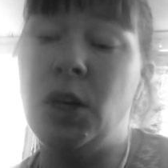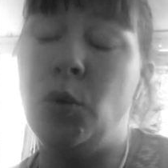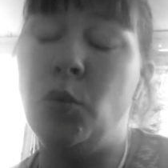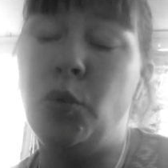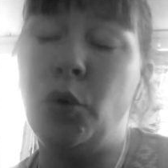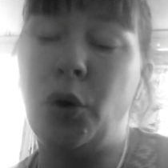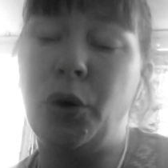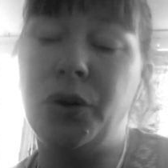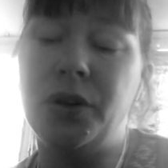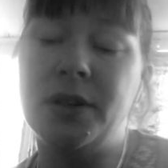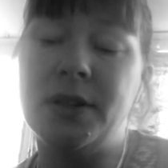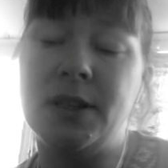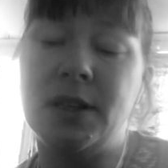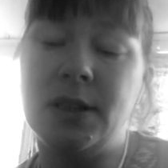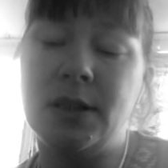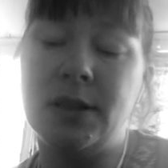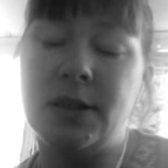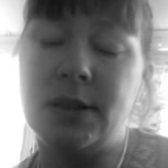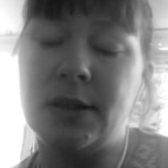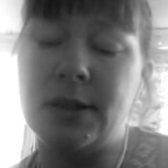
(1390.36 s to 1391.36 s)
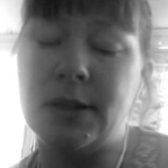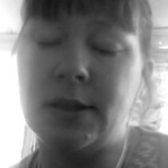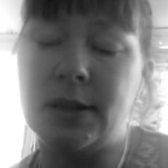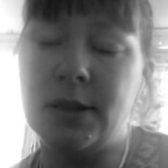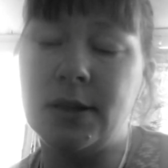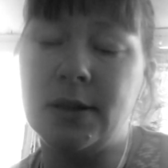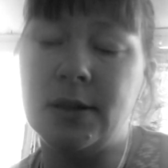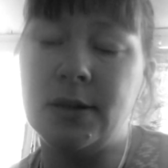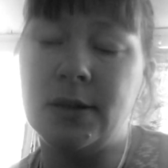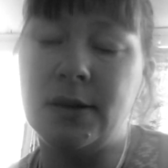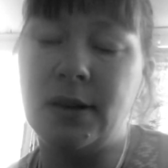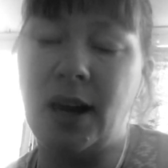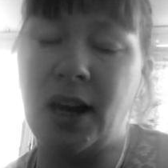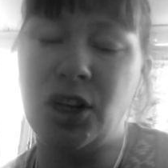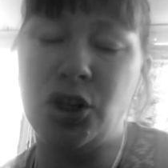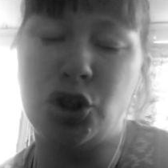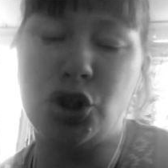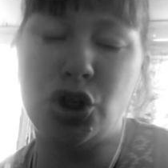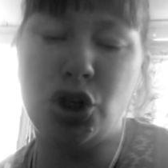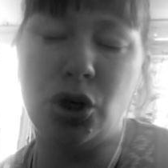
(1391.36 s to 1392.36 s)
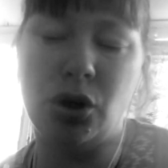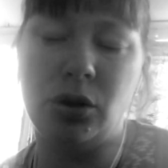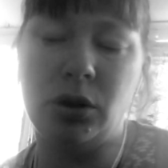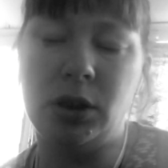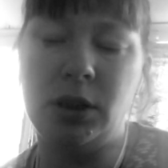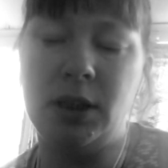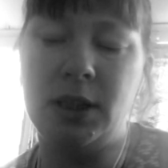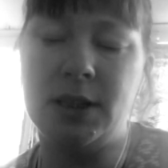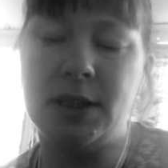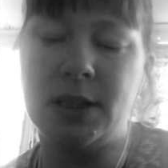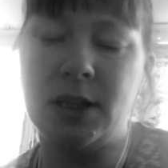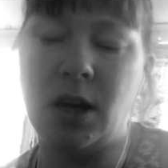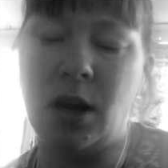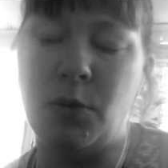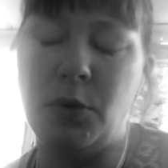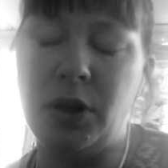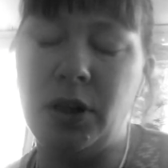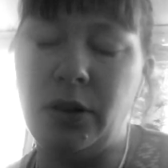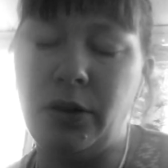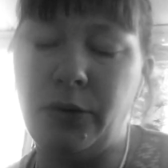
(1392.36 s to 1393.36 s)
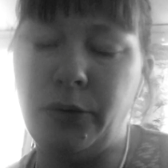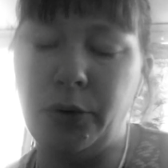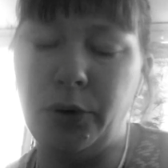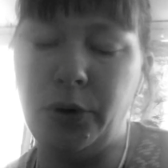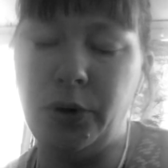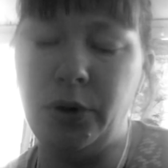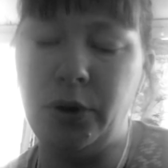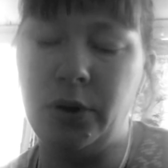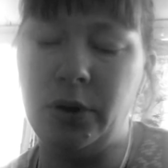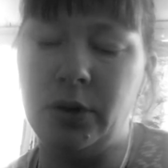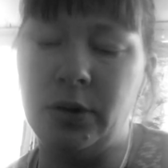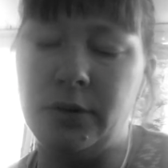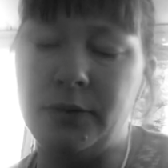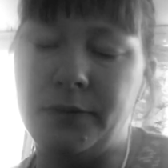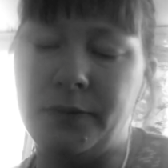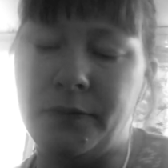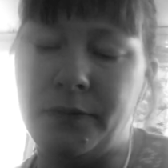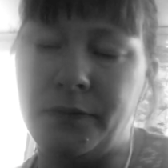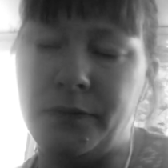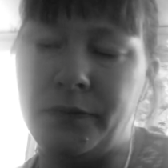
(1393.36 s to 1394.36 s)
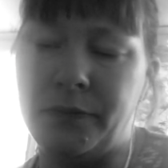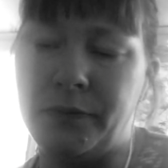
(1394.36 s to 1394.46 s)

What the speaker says: I'm seeing roses and chocolates coming through.